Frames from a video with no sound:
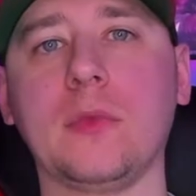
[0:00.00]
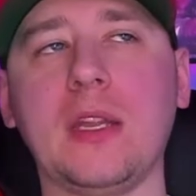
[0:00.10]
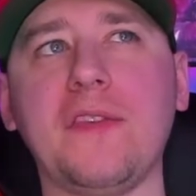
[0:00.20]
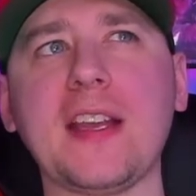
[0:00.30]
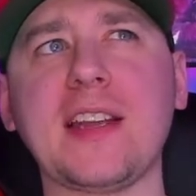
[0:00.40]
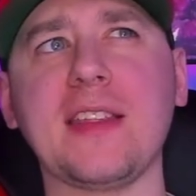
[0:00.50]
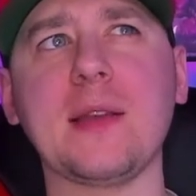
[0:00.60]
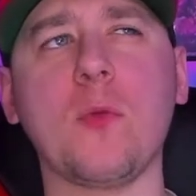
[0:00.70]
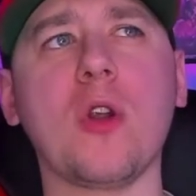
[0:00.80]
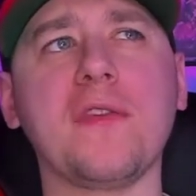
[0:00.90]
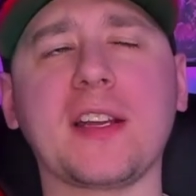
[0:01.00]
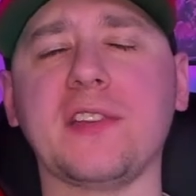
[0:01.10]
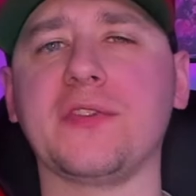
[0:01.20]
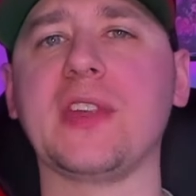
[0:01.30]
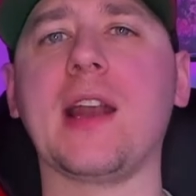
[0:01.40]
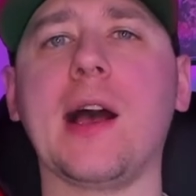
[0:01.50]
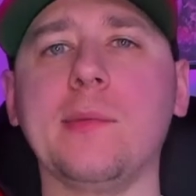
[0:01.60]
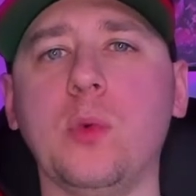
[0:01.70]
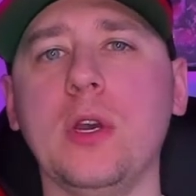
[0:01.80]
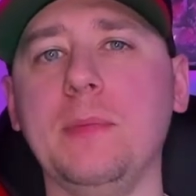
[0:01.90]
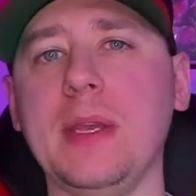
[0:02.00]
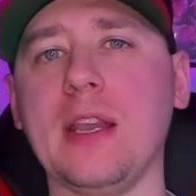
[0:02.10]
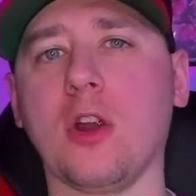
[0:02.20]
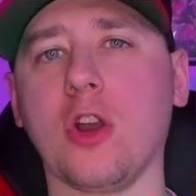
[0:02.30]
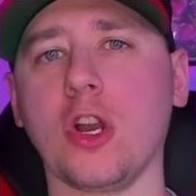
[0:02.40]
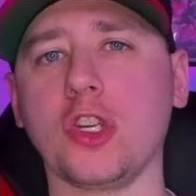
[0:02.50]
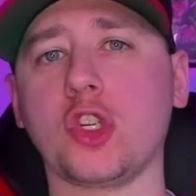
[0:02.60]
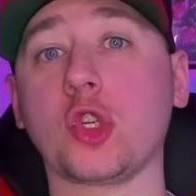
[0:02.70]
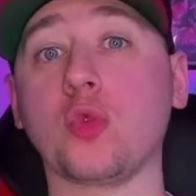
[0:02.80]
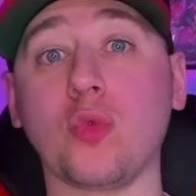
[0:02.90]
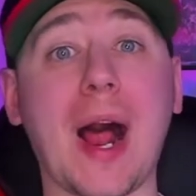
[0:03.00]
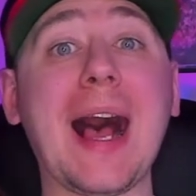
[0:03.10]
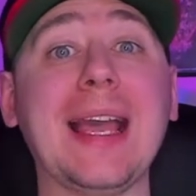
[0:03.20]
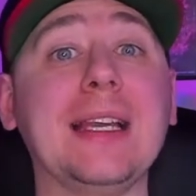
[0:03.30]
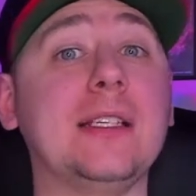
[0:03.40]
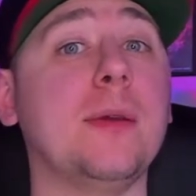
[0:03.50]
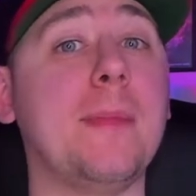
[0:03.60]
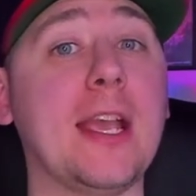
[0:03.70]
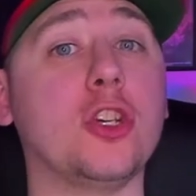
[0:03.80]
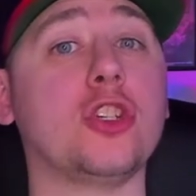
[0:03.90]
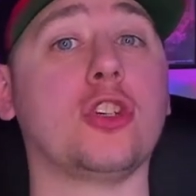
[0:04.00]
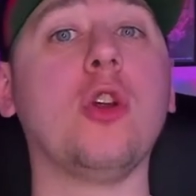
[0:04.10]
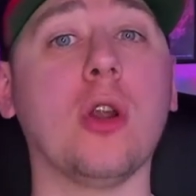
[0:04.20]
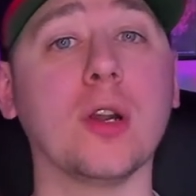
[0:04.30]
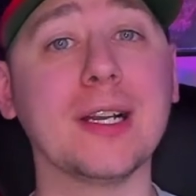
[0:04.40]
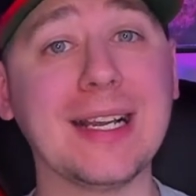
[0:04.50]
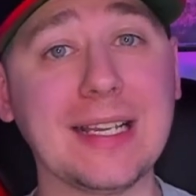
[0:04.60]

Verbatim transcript: In fact, I think a more effective setup would be her trying to make sure